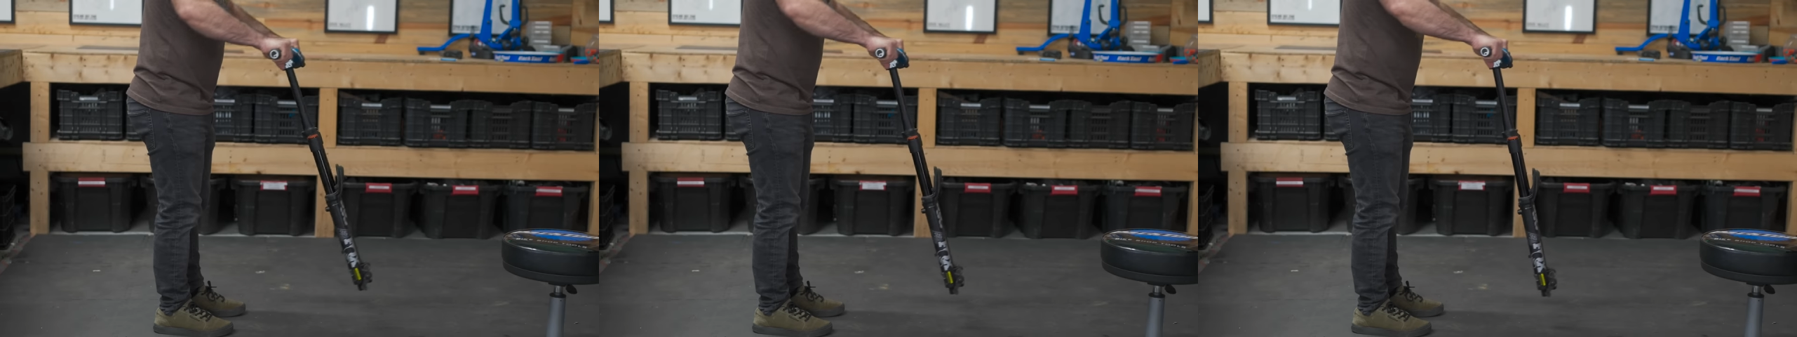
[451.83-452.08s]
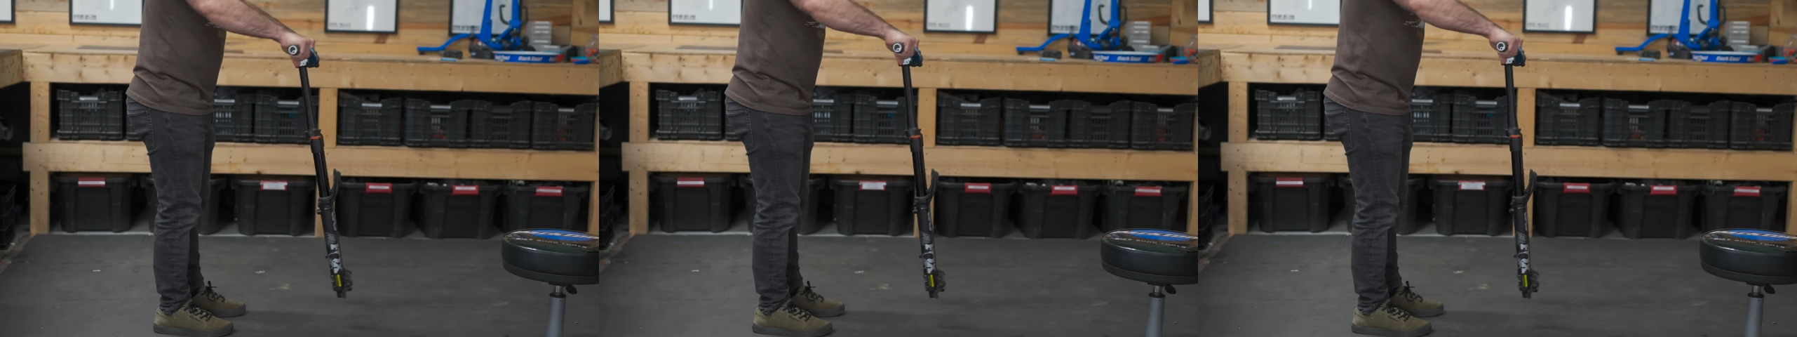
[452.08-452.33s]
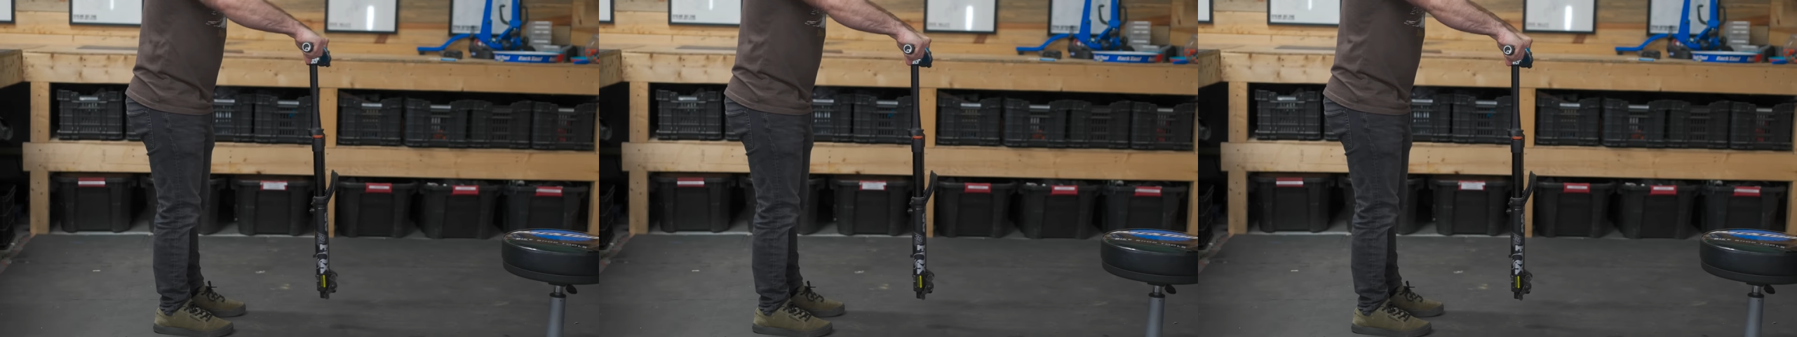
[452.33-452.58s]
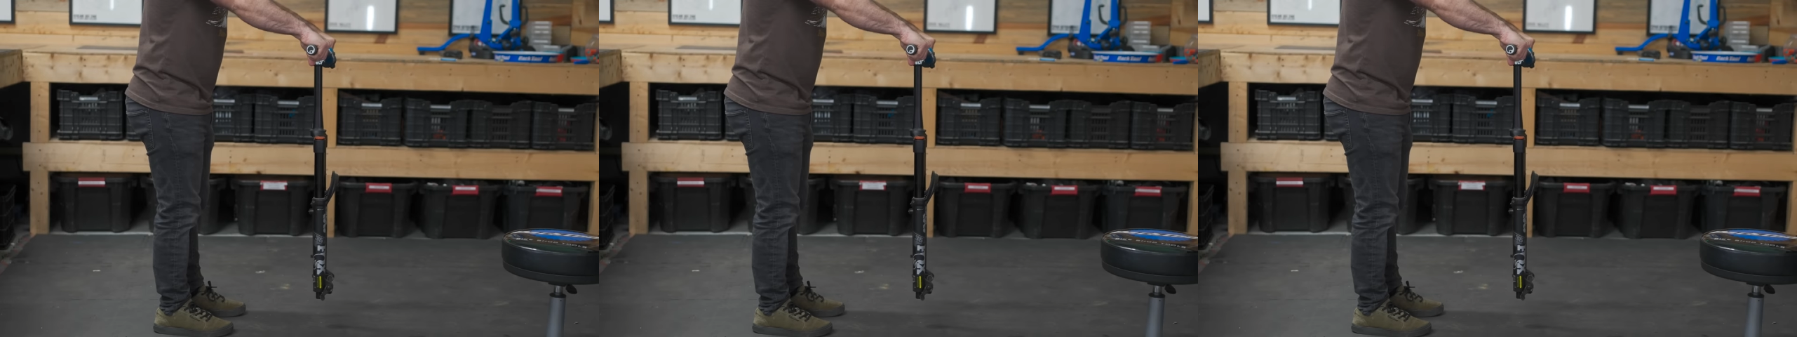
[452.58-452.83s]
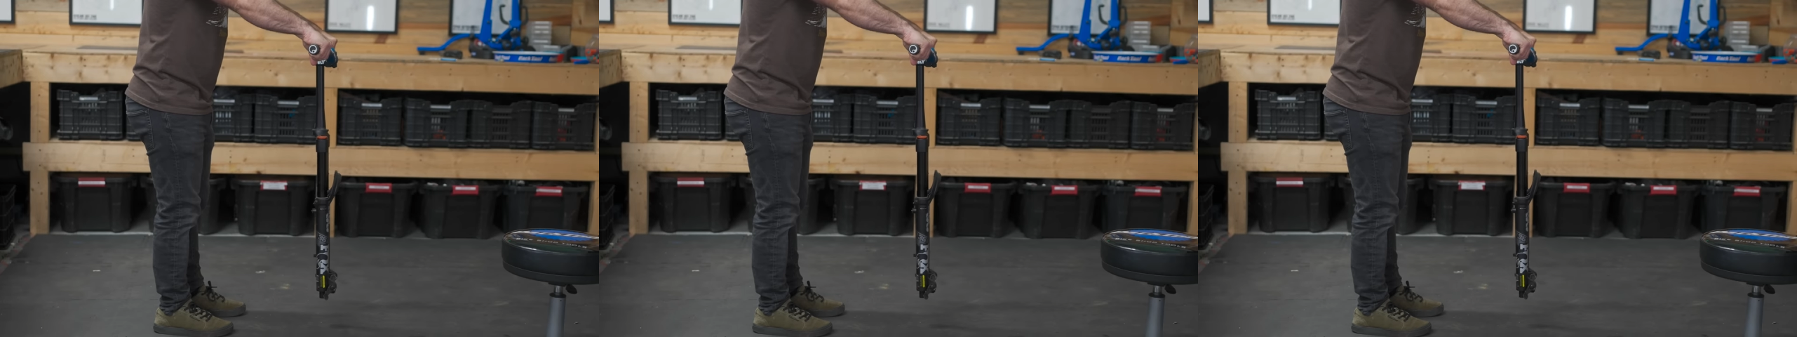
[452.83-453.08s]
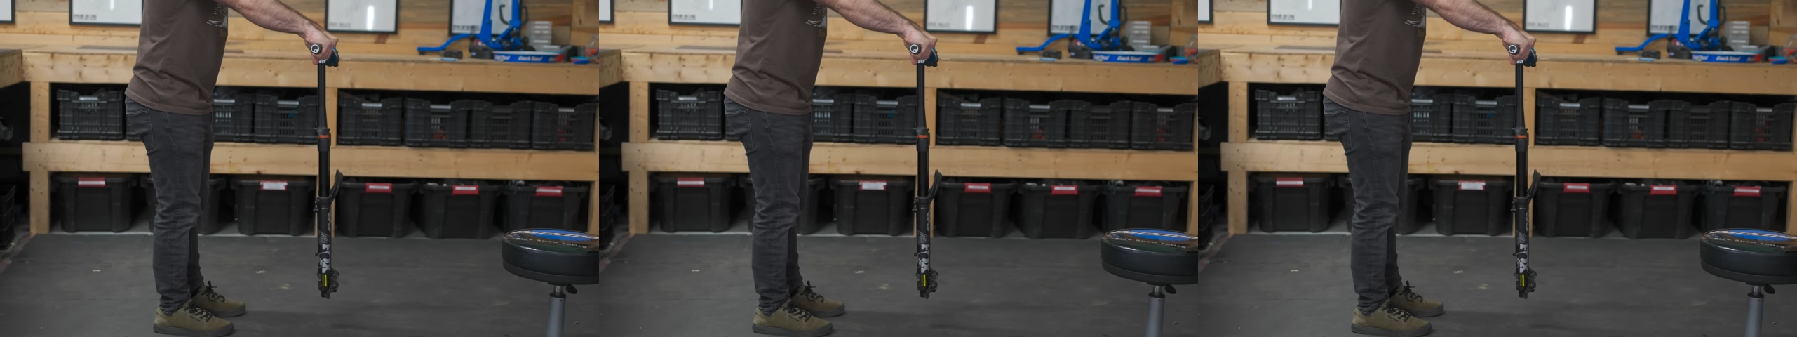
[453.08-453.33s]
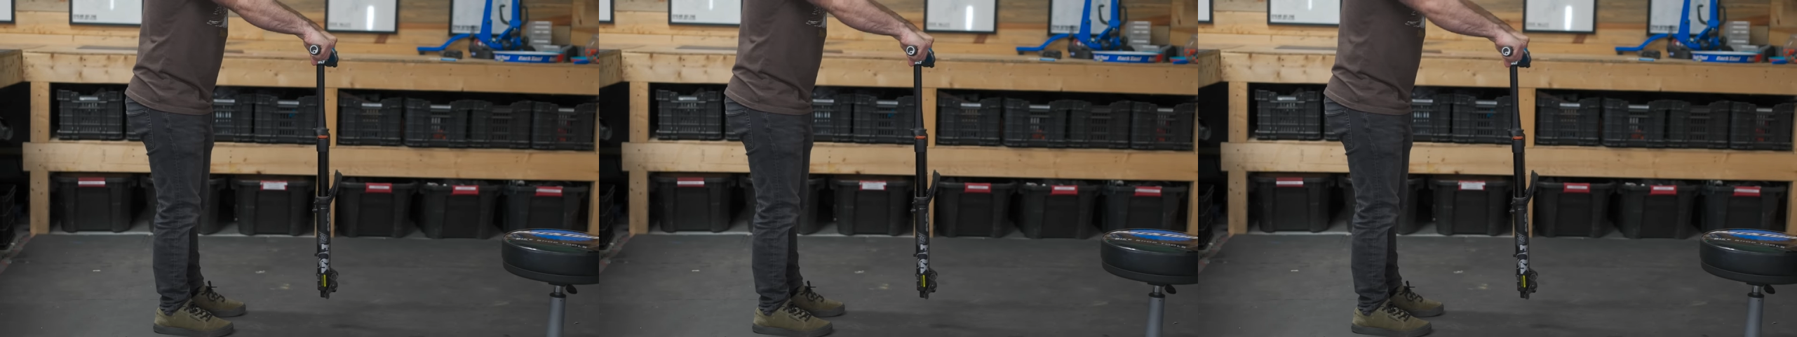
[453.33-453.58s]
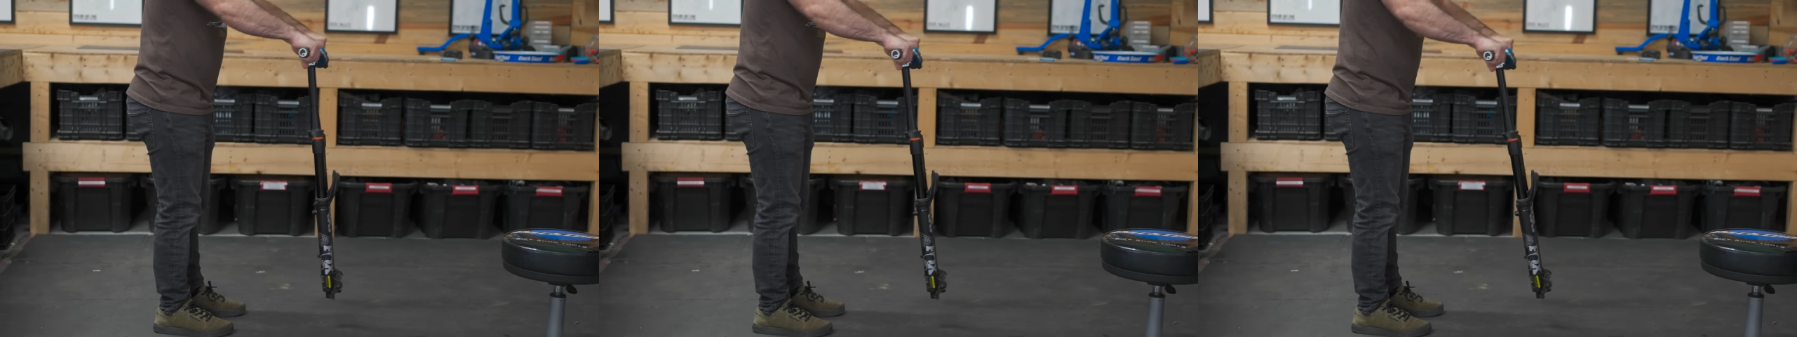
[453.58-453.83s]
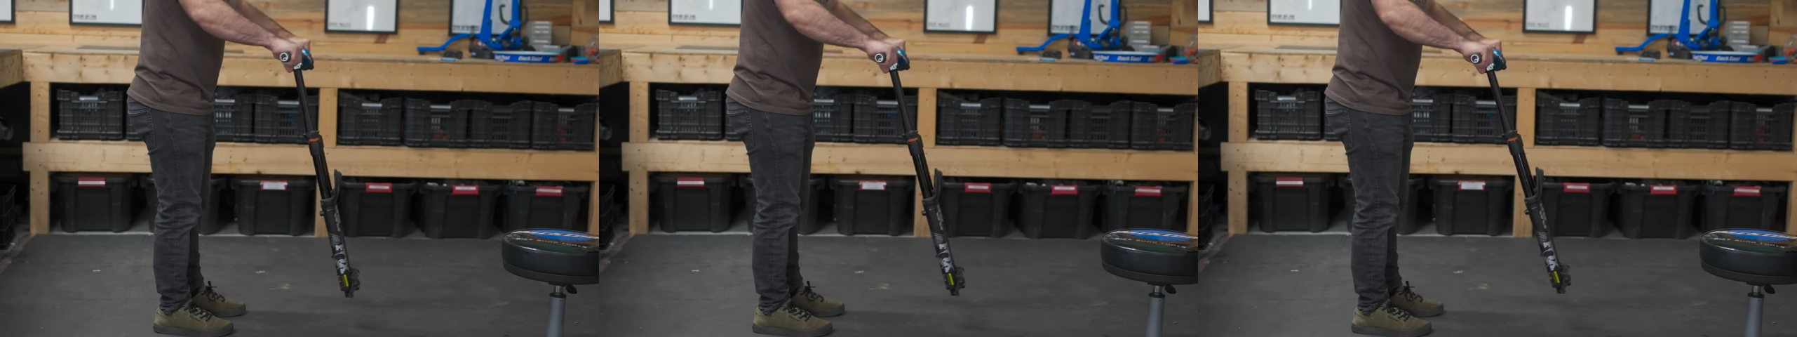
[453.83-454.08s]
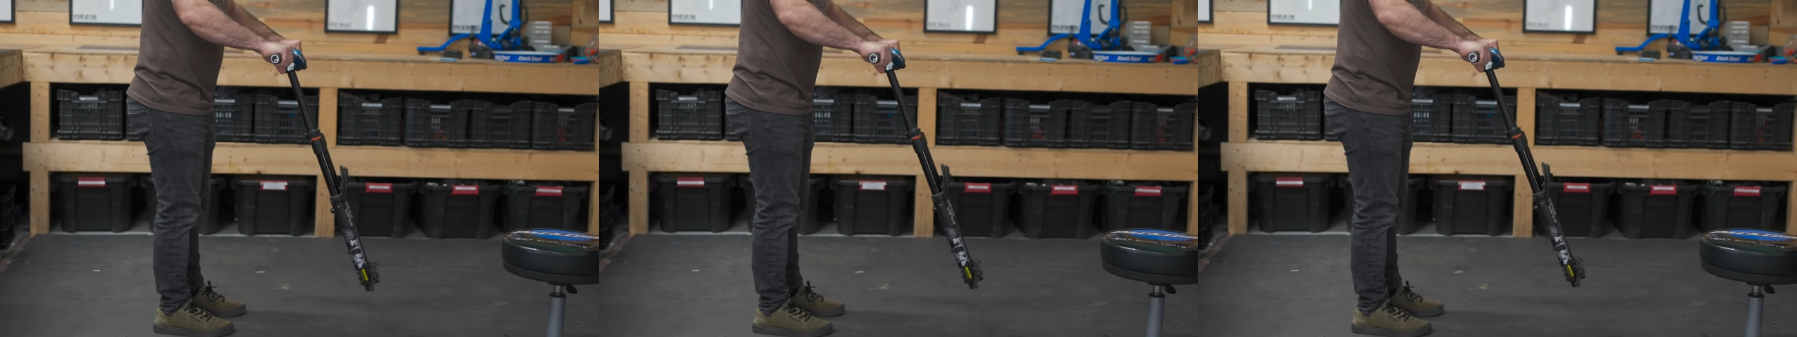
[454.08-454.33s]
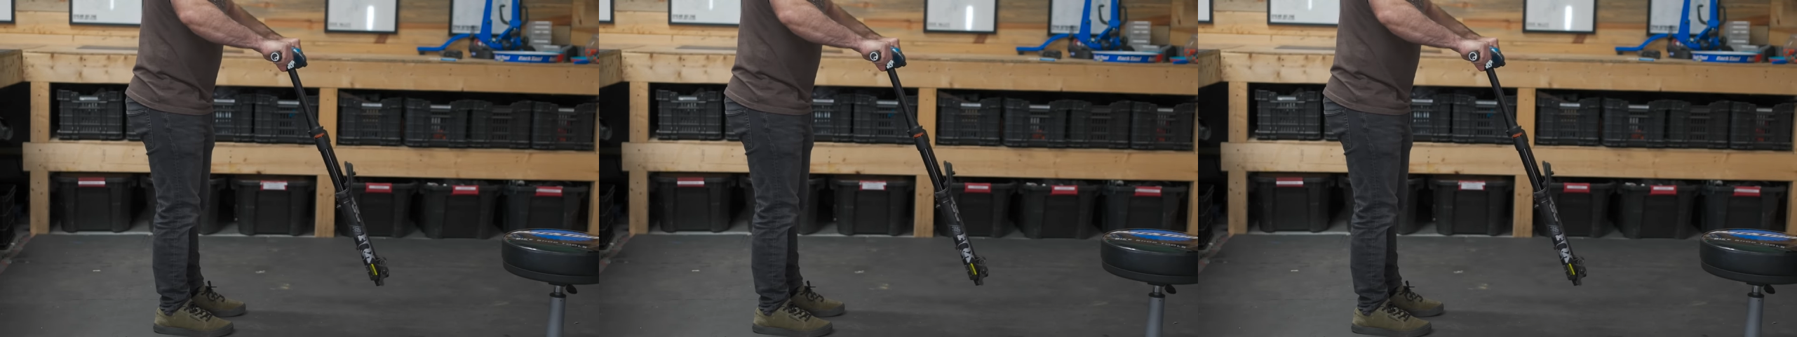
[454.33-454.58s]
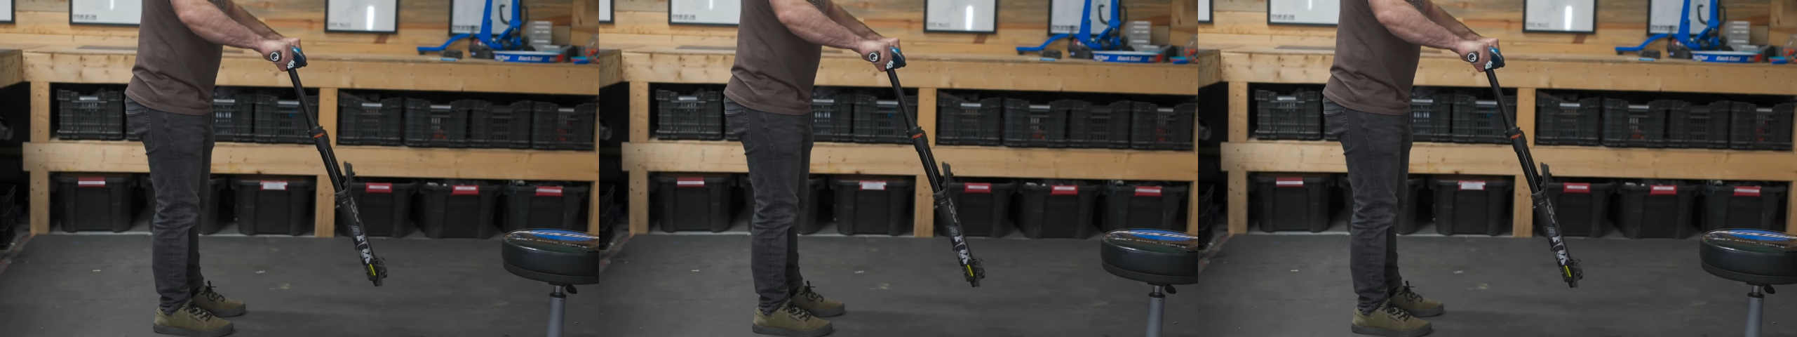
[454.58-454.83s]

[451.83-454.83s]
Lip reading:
(no speaker visible)